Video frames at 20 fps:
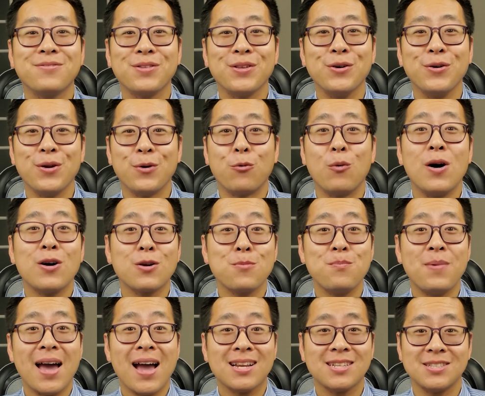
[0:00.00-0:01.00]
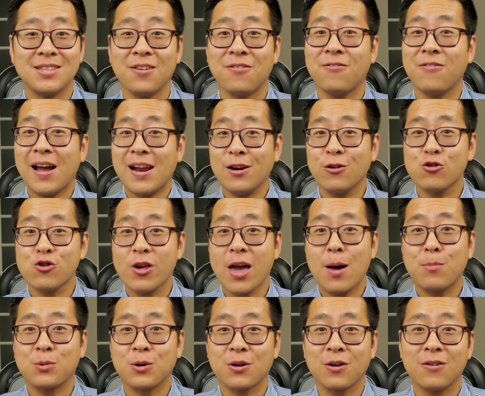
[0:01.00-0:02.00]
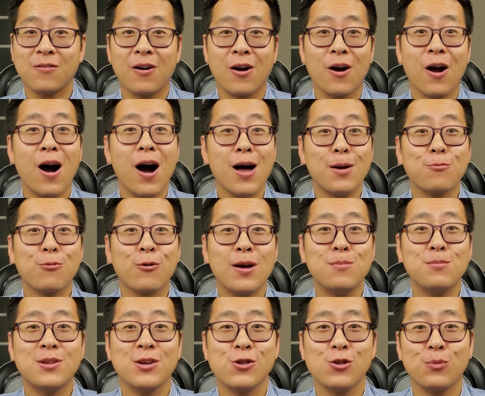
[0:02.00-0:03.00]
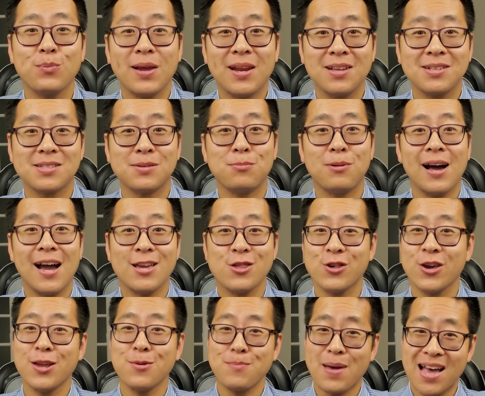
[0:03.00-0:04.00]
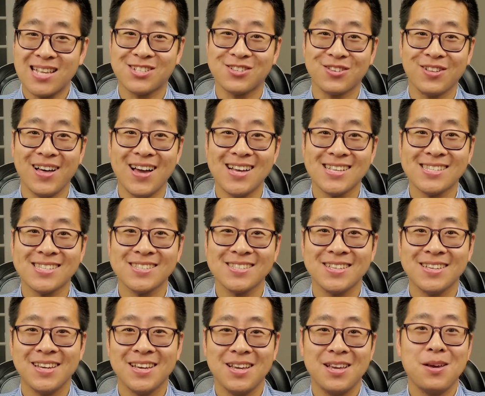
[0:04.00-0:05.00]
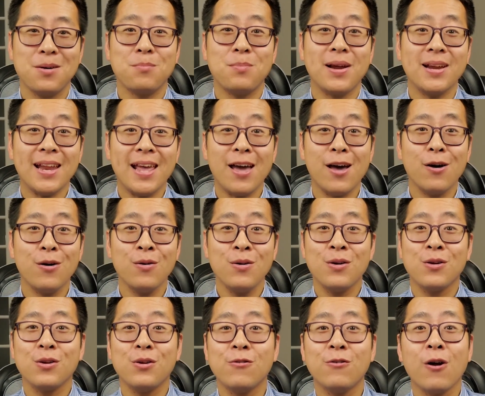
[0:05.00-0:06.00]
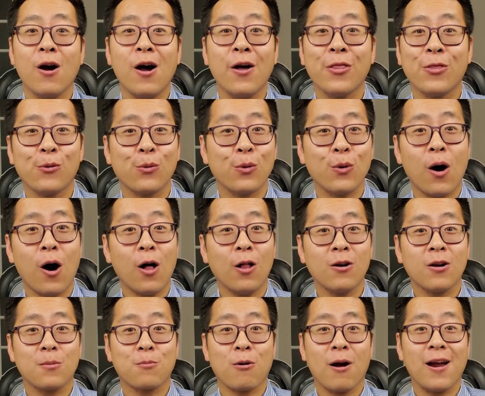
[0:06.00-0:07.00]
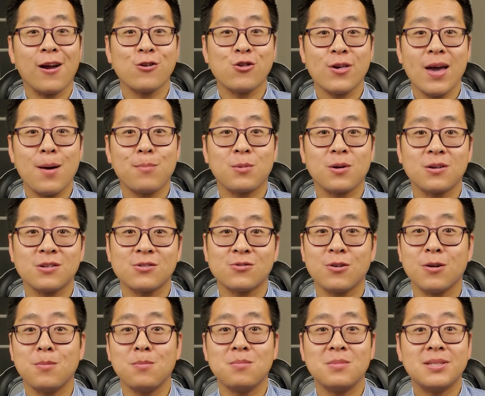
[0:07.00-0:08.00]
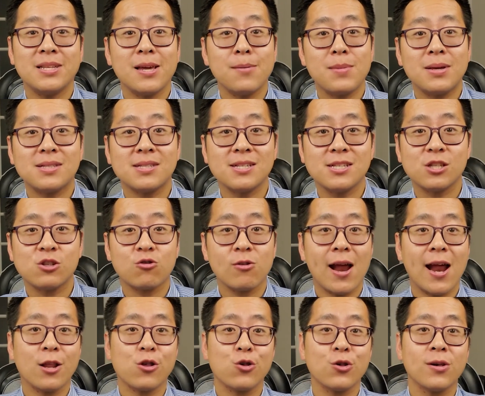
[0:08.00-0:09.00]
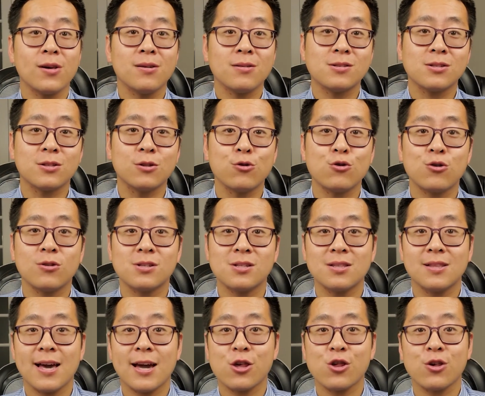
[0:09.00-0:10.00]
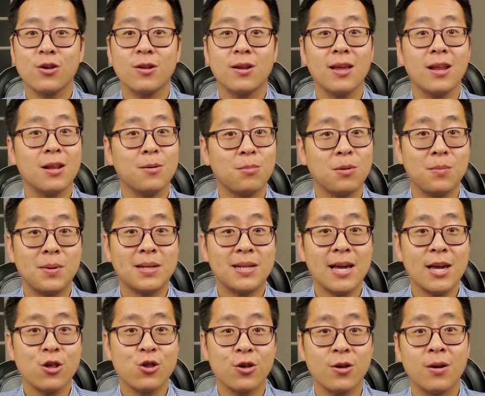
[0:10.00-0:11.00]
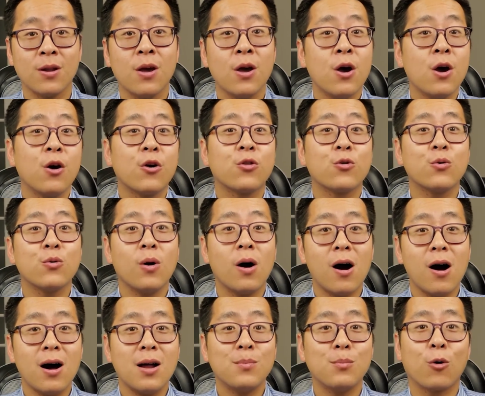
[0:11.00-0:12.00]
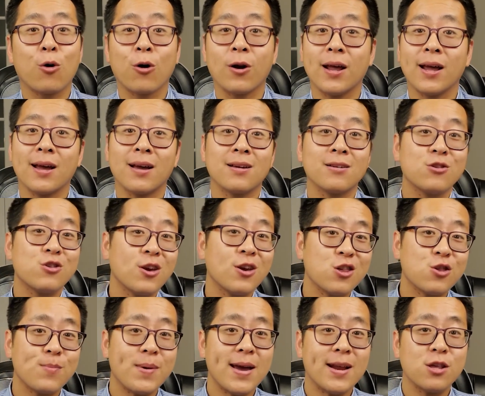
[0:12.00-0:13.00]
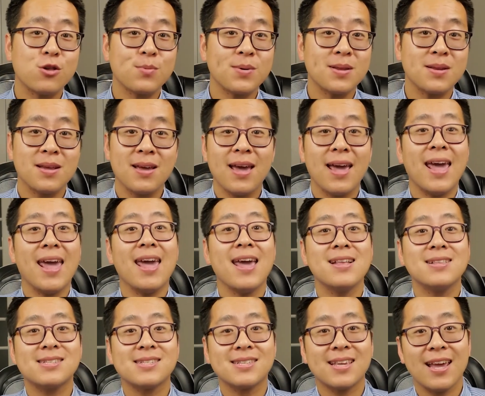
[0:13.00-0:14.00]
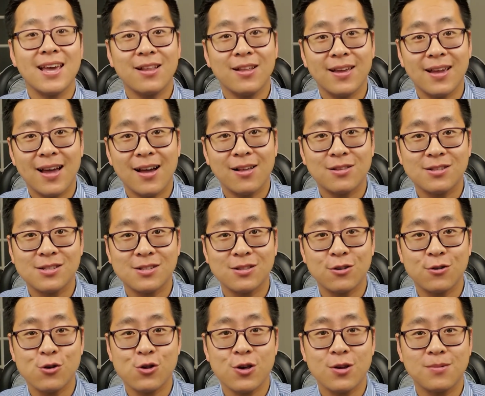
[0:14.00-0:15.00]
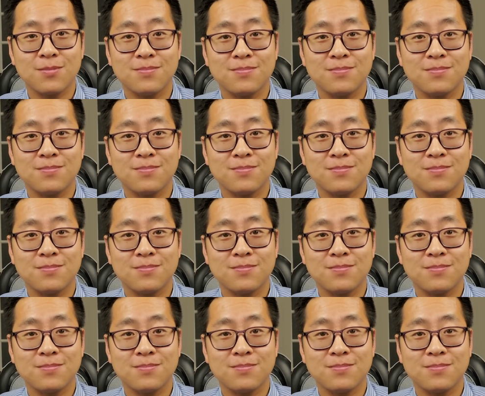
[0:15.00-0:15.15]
Liu and welcome back to the final chapter of our on-prem digital media supply chain masterclass. By now, you've gone through all our prior chapters from DMSC strategy, solution selection, and implementation through onboarding, change management, and scaling out the solution.